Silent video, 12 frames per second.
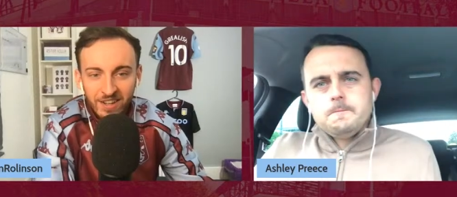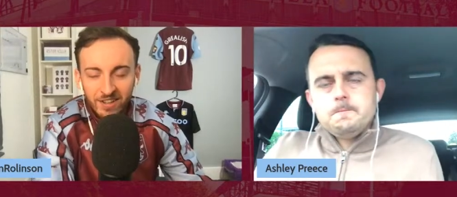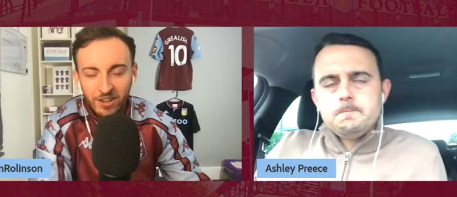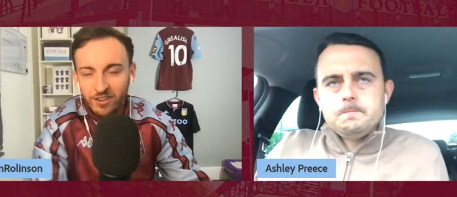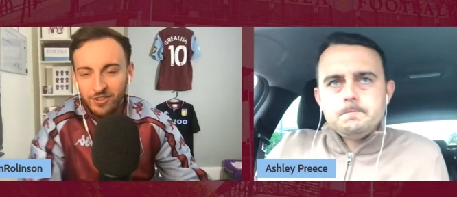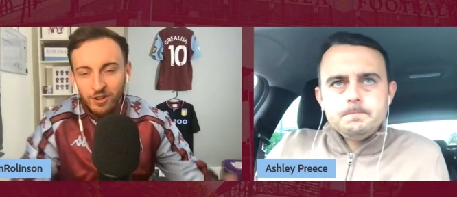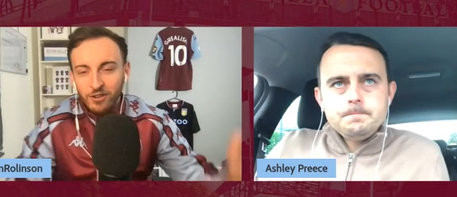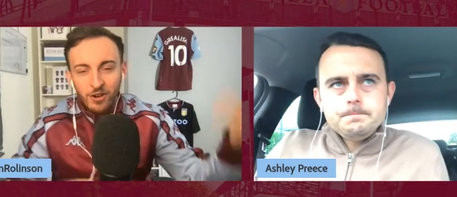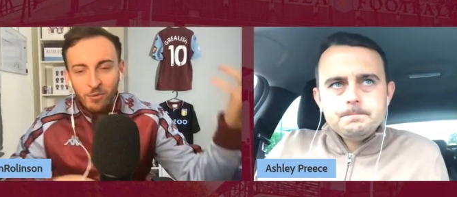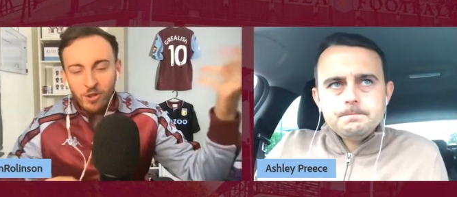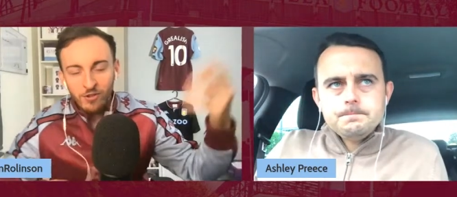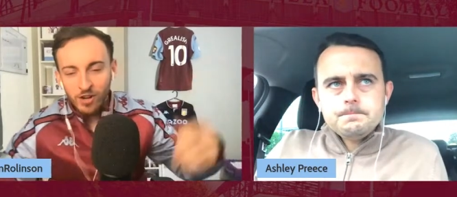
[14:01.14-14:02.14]
Speaker 1: I, I, don't
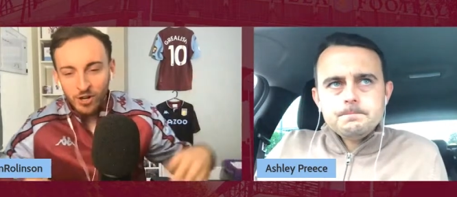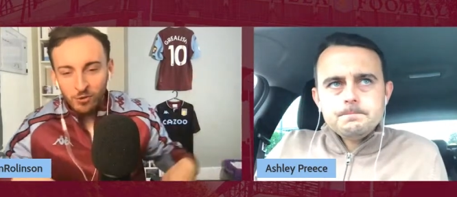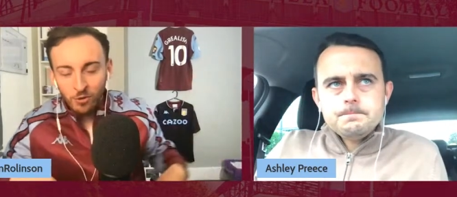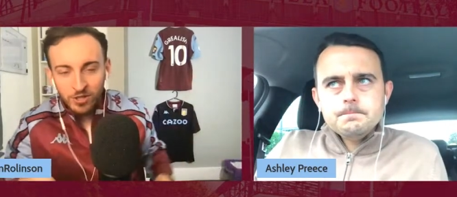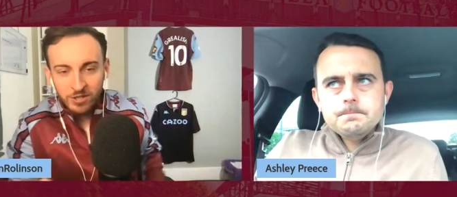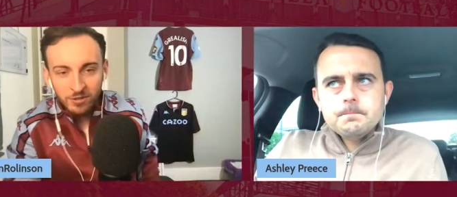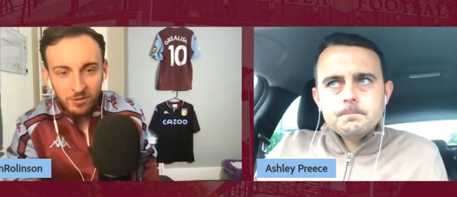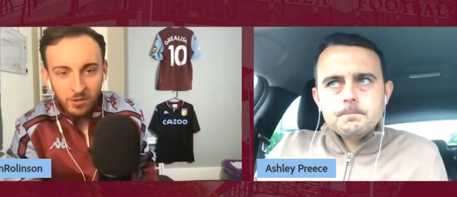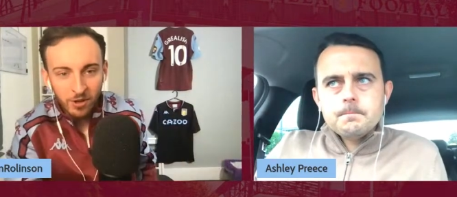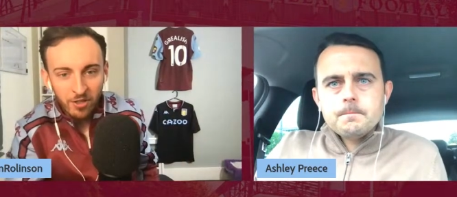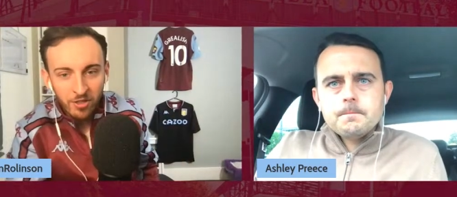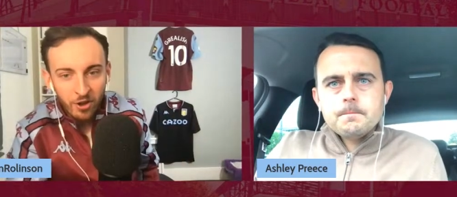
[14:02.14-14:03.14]
know what the record was. It was
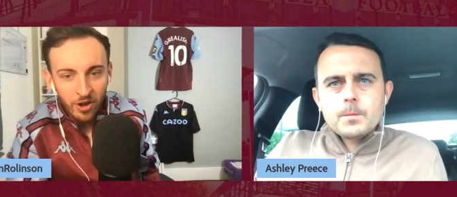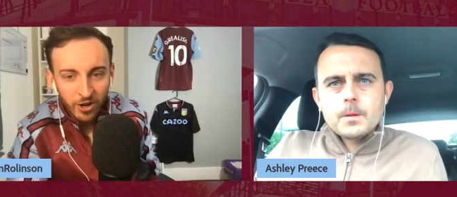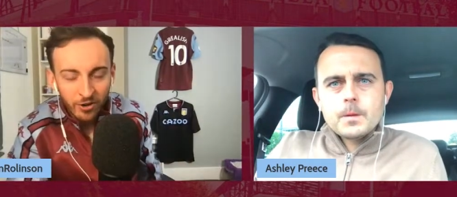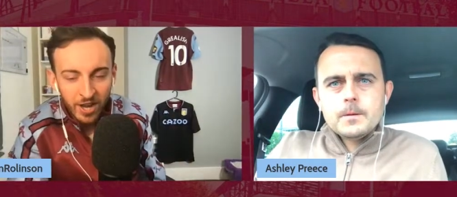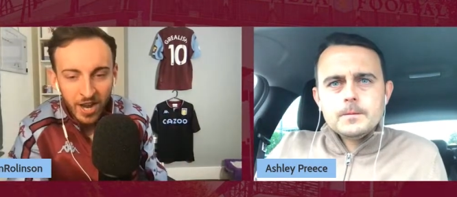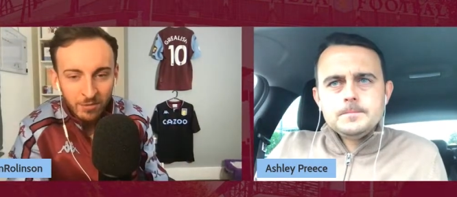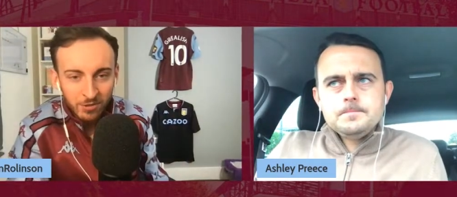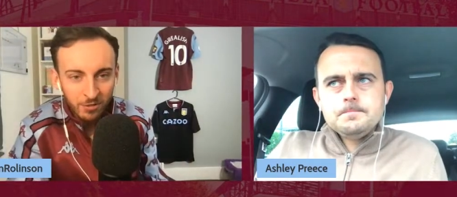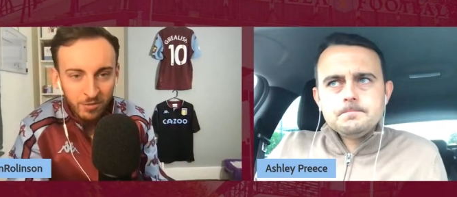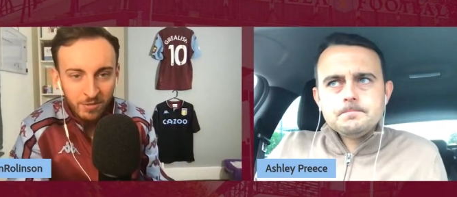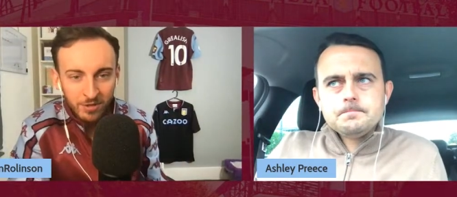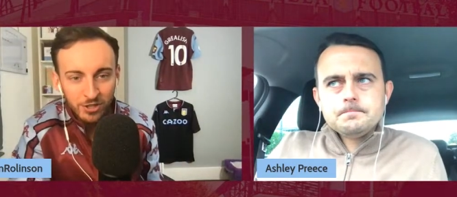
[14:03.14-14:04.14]
something like 30 odd
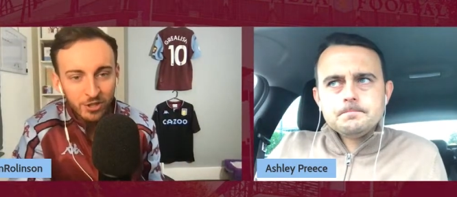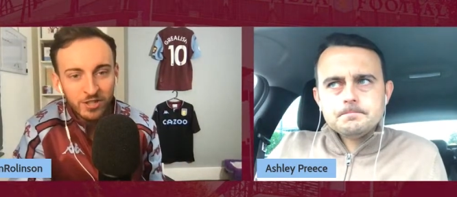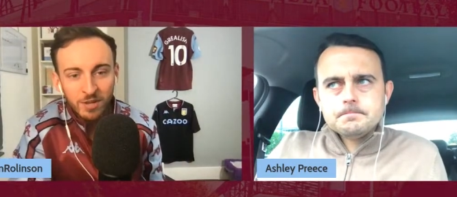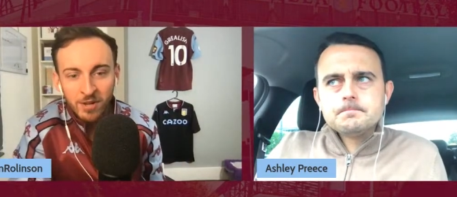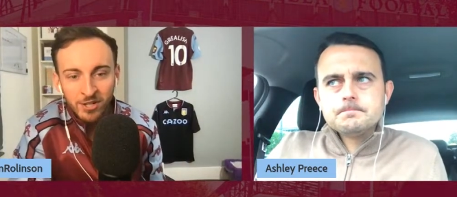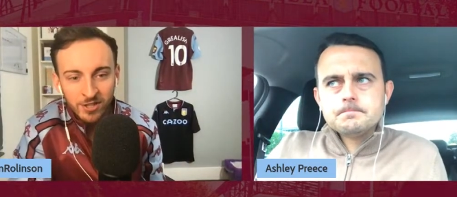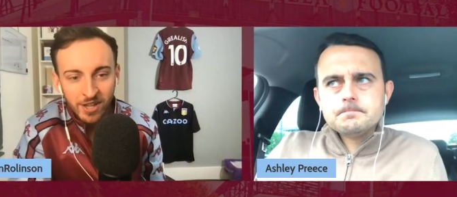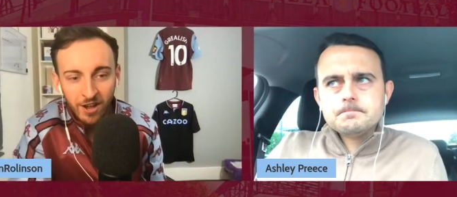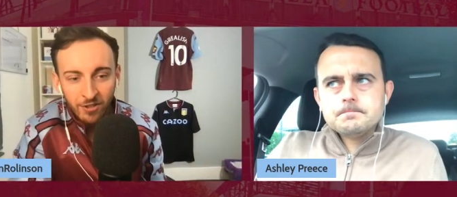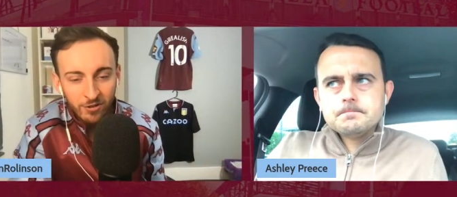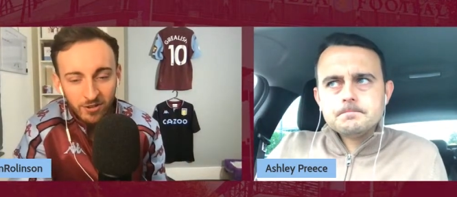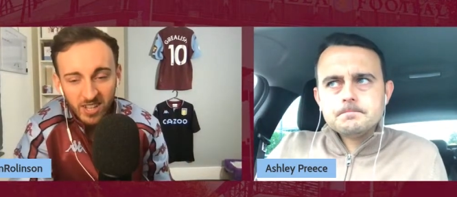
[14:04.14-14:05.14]
games. As soon as I mentioned
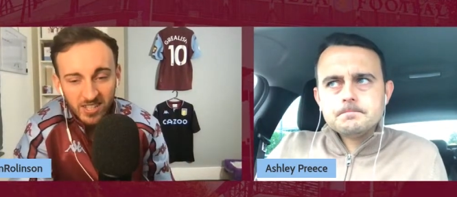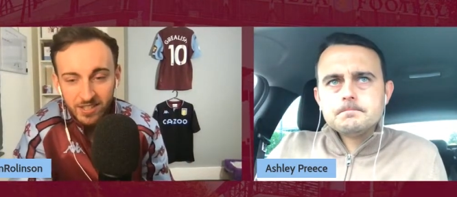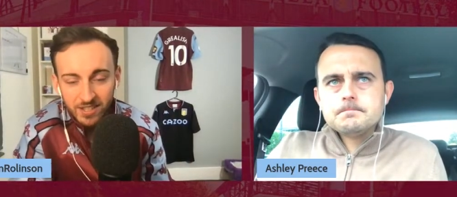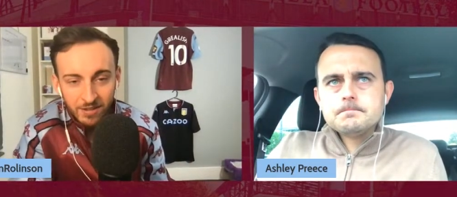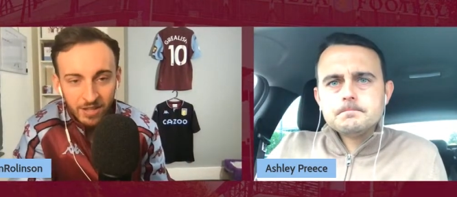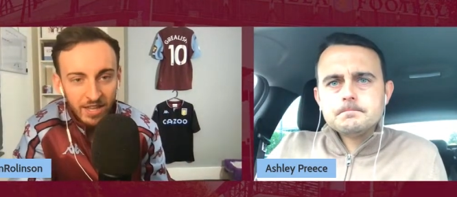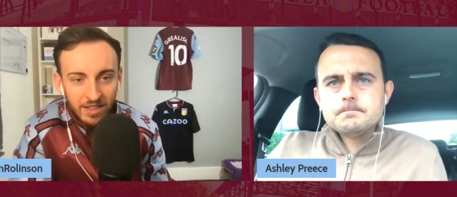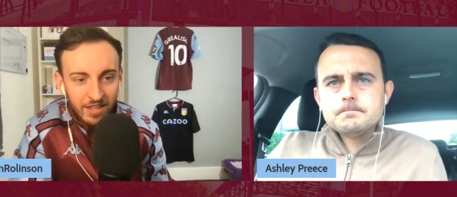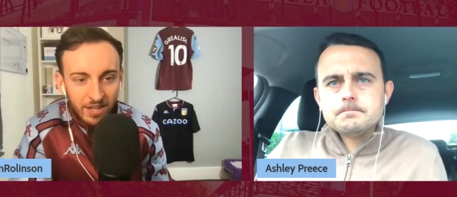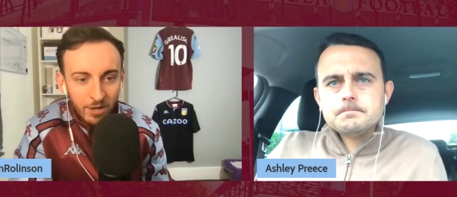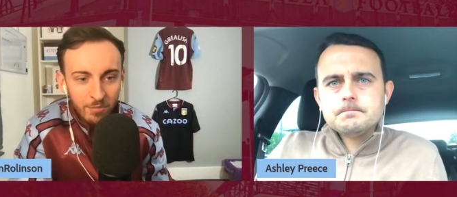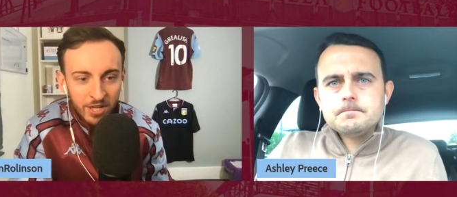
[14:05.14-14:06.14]
that, I thought, that's it then. They're,
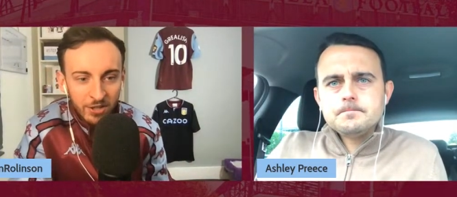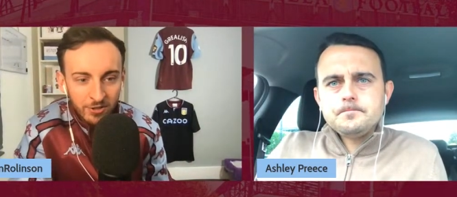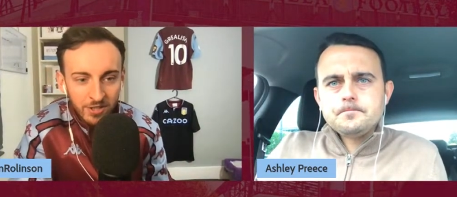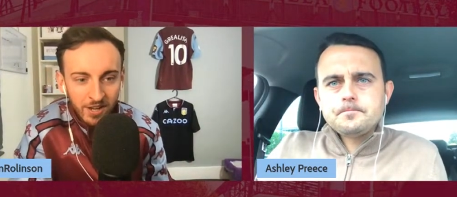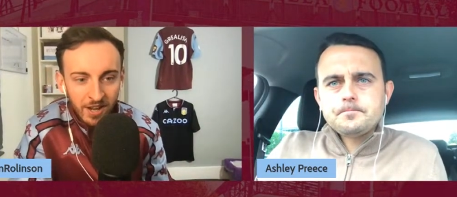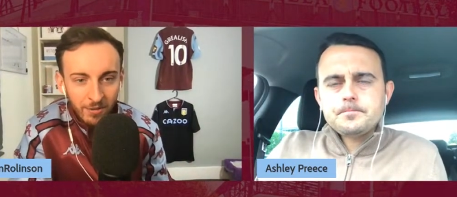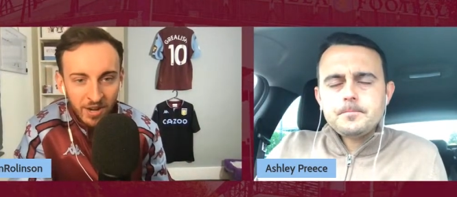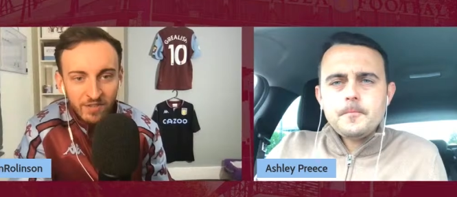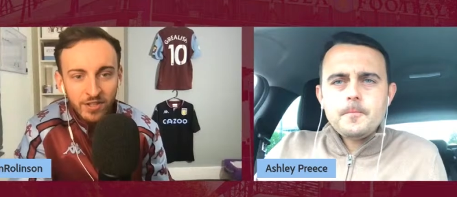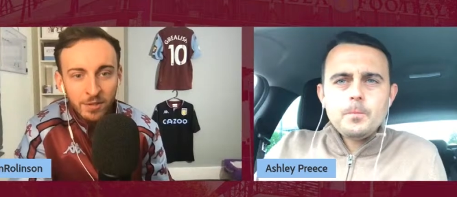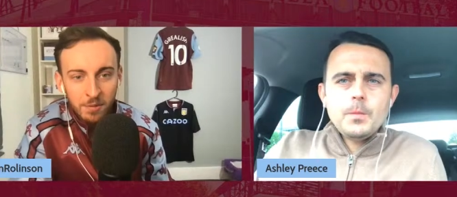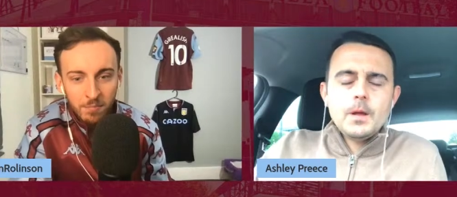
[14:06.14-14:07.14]
they're going to beat us today.
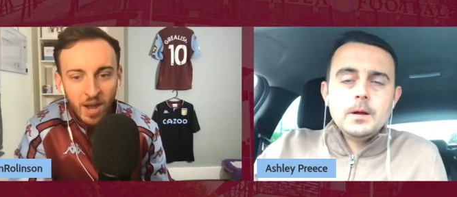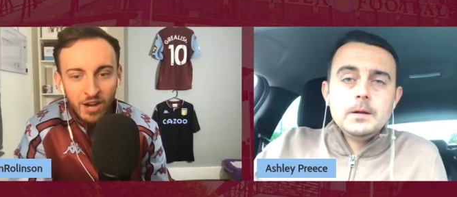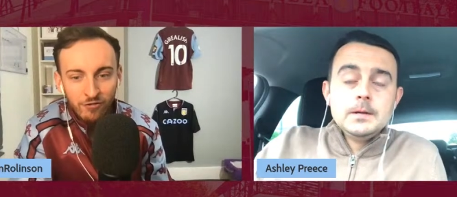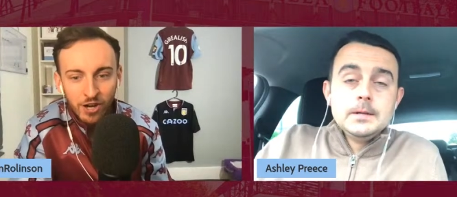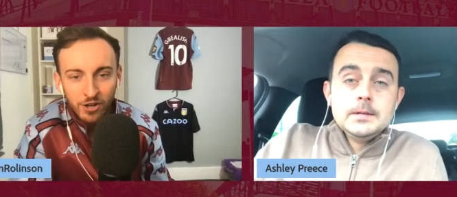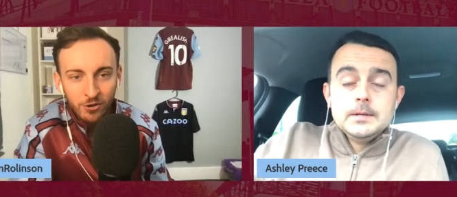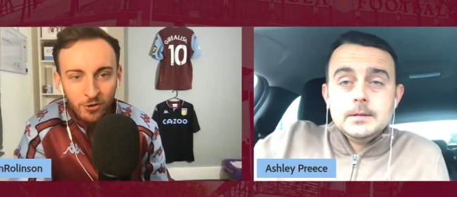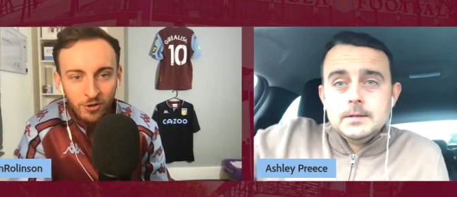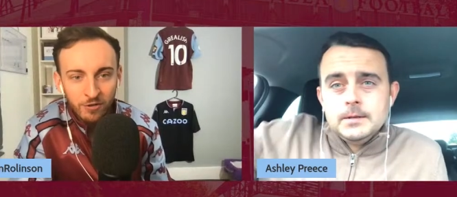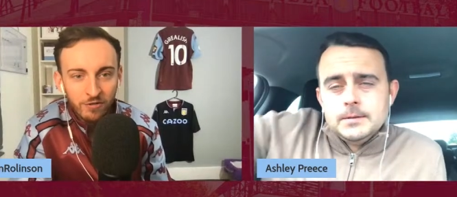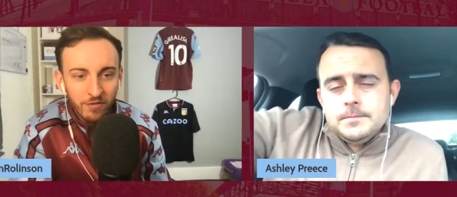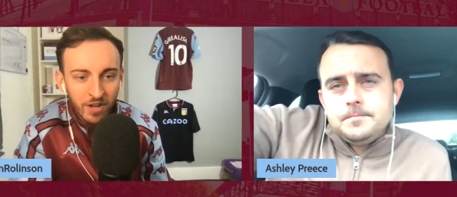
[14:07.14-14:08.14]
Whenever there's a bad
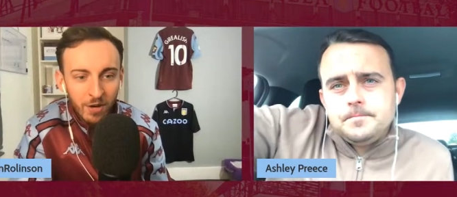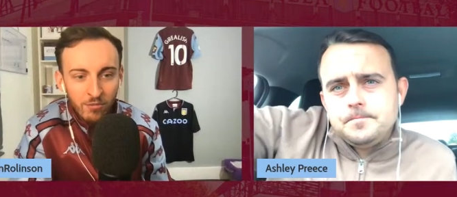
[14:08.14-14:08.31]
record, Villa